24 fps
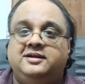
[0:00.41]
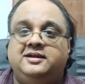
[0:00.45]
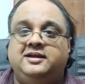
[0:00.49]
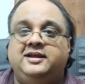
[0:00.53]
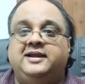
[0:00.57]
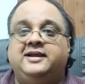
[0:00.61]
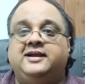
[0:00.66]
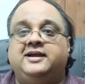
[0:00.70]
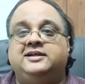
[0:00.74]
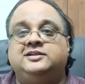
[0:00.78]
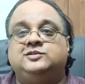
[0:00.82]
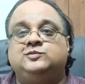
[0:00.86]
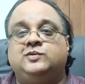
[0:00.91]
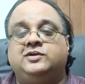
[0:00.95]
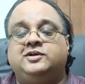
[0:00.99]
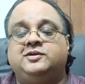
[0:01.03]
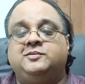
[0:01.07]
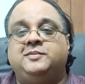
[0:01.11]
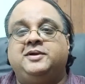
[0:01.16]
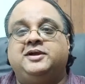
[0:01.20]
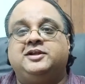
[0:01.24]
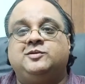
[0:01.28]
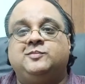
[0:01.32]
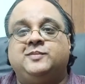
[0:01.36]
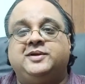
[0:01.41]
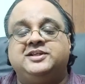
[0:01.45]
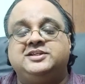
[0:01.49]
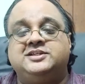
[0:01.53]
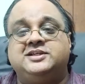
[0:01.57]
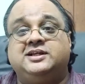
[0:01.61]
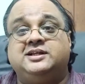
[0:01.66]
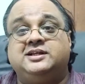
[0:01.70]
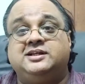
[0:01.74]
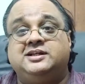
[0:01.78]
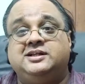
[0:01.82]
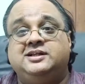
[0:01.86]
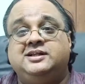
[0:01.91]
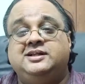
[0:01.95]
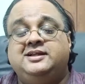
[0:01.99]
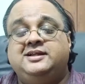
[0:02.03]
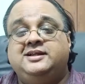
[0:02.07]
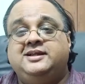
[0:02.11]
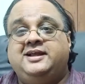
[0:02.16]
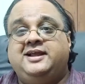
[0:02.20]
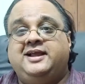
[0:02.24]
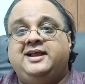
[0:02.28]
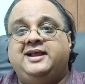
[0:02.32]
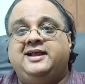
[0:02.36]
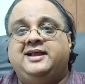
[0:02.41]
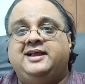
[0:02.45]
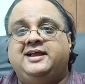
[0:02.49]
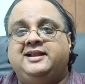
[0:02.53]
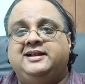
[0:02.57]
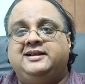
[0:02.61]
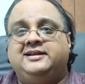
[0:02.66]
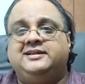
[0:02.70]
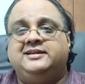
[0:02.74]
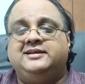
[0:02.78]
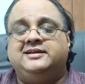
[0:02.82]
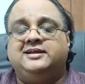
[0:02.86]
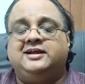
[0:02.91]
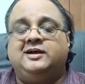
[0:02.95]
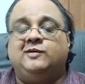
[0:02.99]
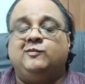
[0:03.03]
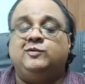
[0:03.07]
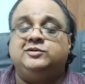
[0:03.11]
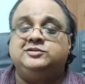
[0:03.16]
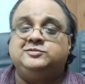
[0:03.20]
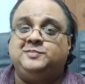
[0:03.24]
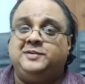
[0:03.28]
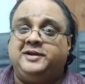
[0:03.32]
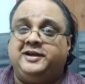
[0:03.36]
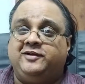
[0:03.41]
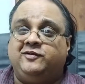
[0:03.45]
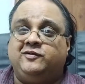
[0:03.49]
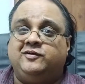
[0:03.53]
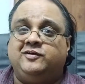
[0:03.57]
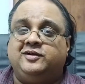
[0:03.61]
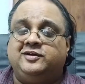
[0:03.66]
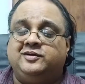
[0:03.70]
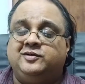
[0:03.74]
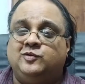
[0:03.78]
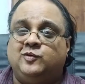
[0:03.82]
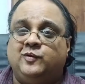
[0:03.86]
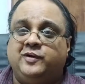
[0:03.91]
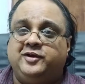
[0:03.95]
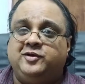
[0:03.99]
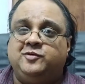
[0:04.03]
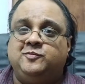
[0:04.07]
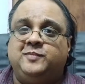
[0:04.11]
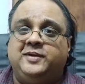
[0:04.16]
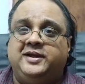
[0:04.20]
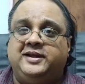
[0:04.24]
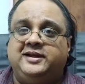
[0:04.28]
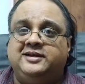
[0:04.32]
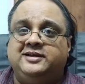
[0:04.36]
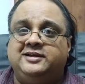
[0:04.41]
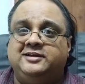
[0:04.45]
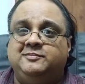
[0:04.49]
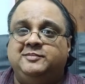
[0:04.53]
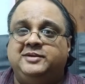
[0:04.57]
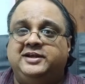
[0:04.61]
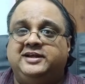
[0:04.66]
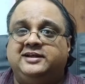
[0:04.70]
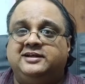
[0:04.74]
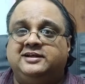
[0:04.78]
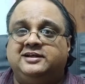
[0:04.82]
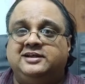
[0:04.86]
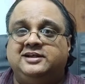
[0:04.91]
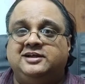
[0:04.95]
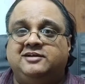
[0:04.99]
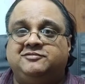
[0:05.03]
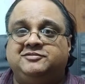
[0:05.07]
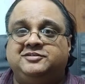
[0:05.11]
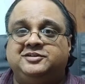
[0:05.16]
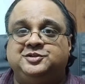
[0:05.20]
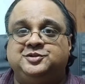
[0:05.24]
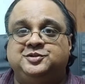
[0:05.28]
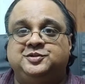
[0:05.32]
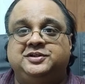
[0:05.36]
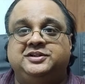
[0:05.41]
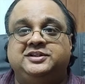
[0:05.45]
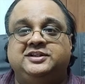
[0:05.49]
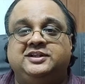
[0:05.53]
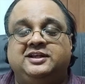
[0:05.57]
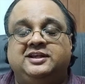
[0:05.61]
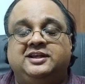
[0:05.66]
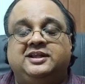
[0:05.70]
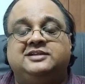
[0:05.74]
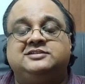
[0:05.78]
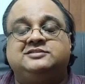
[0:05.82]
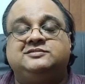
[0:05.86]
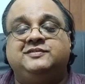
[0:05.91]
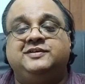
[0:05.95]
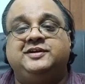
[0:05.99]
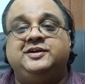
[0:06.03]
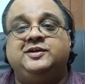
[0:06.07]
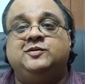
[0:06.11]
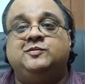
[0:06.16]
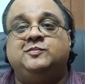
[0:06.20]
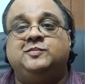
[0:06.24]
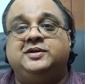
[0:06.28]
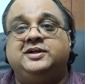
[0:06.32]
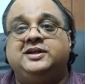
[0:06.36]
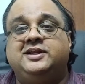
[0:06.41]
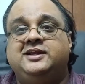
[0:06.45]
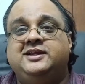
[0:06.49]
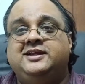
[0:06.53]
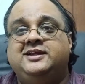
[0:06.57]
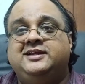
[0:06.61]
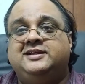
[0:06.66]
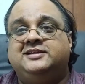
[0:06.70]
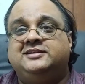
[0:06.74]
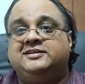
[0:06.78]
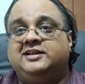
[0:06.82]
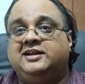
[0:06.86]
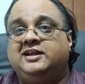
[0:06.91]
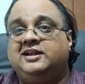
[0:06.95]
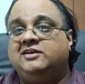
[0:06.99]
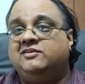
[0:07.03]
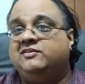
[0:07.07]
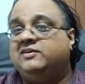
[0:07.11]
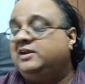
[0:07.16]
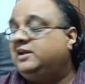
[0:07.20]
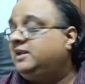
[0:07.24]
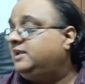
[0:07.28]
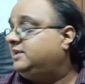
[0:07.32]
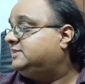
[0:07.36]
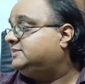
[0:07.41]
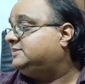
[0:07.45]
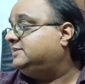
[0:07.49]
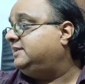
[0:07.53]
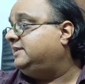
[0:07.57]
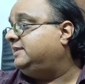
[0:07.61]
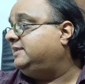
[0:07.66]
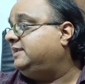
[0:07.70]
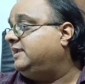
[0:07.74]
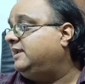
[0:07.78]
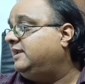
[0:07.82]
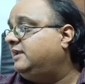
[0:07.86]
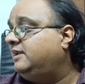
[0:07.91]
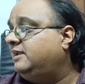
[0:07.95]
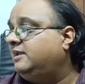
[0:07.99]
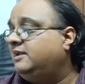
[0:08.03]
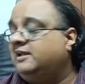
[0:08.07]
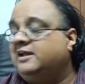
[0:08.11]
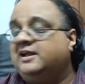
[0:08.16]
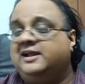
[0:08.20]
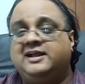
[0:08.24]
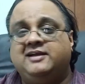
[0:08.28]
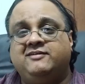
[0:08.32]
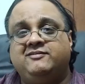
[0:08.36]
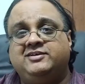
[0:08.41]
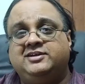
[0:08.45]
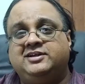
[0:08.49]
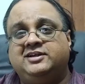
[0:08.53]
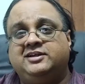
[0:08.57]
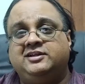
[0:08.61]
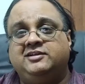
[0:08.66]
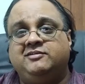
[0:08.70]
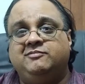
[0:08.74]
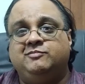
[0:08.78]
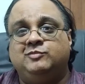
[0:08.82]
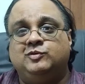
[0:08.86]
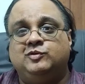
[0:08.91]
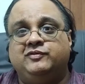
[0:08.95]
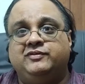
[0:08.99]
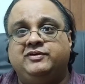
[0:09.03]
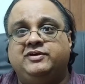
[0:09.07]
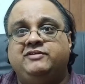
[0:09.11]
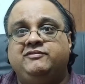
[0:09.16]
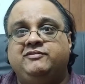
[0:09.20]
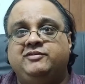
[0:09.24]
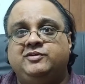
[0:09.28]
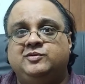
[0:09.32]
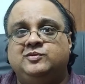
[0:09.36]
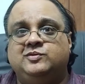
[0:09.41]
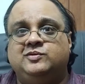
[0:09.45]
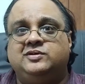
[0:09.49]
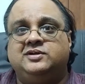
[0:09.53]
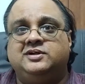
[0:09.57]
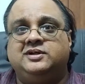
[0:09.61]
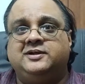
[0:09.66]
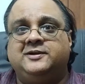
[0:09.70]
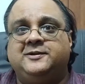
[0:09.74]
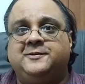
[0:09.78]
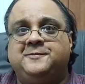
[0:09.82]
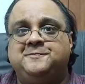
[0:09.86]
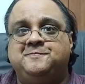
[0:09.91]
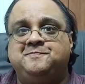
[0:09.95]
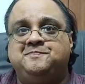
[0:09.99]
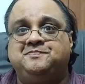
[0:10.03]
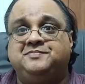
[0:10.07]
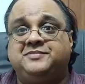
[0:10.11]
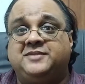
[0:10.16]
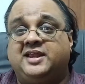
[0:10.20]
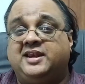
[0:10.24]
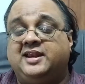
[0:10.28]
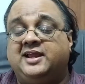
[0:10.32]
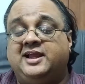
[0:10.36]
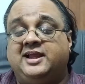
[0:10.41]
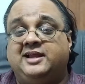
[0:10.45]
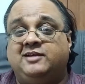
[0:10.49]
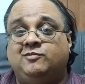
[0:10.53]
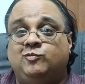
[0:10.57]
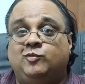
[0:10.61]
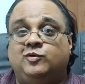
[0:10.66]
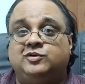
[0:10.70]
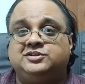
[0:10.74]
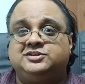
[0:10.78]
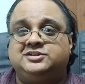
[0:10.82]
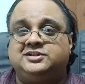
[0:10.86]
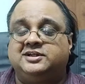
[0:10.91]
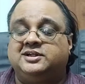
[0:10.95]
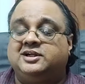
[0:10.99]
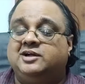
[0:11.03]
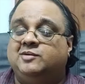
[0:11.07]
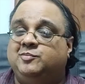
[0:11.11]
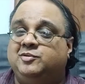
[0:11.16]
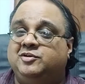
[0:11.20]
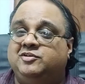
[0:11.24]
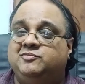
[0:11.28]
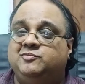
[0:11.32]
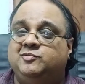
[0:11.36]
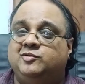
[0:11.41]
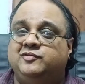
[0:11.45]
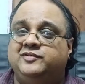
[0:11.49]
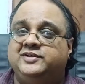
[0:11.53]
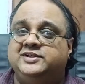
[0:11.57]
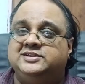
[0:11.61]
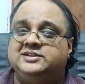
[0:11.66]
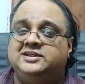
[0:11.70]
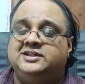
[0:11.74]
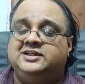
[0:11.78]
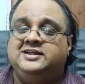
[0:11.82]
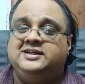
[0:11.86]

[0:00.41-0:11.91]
Hey guys, welcome back to my channel. And I was planning on going to bed immediately after shooting the last video, but then I realized that I haven't done a movie review, and I had watched a couple of movies.